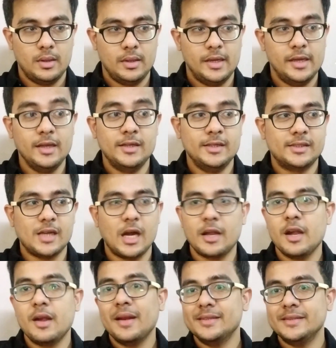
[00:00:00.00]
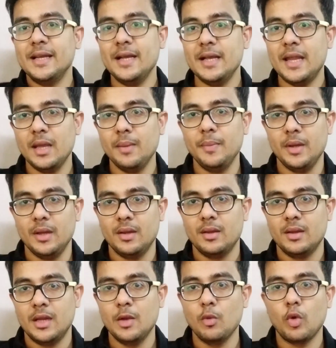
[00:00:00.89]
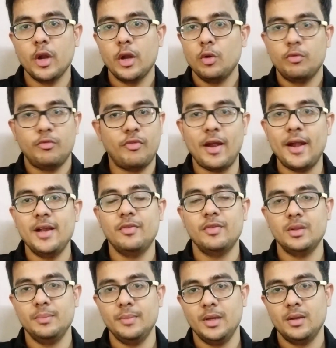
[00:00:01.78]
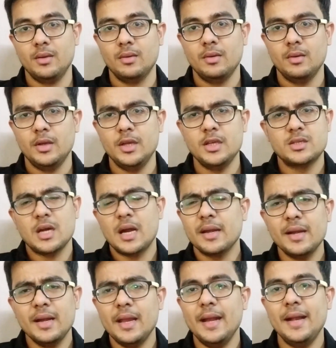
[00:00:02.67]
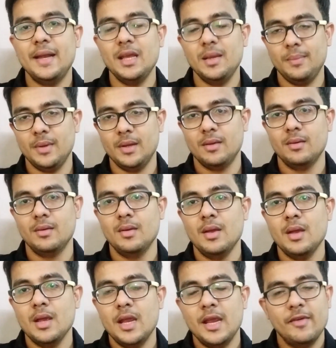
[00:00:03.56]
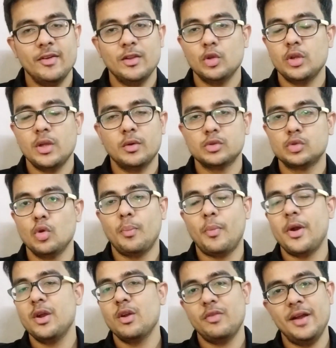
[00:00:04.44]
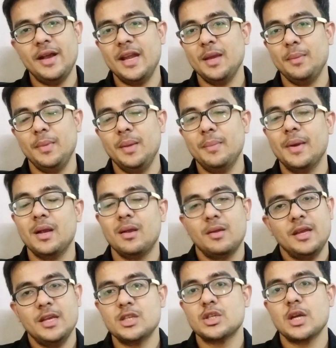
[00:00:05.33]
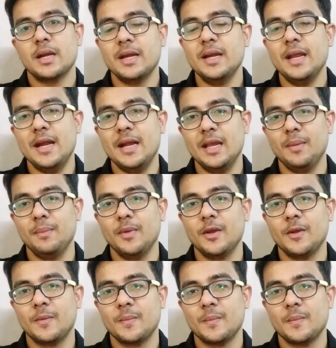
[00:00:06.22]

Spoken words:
He started resenting me. He wanted to fight with me. He started hating me. Even though there was point of hating me, but he started hating me.